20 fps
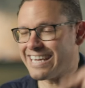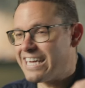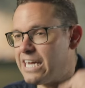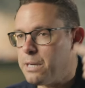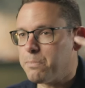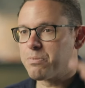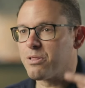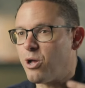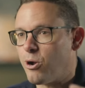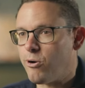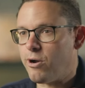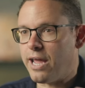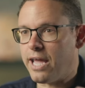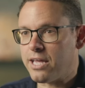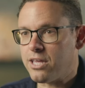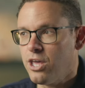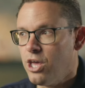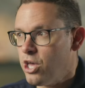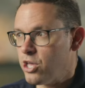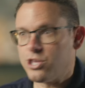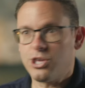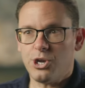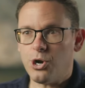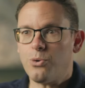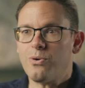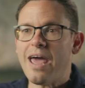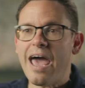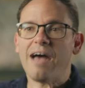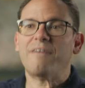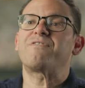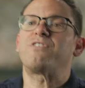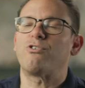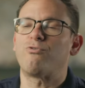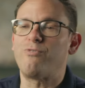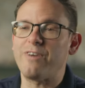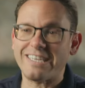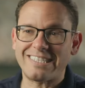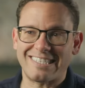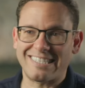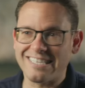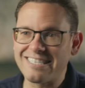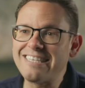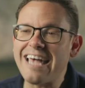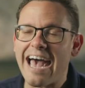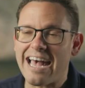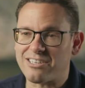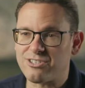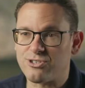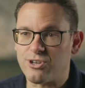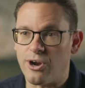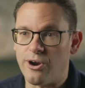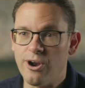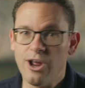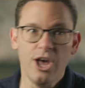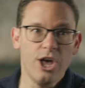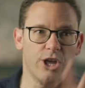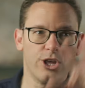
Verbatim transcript: keep learning, you don't have to risk disaster.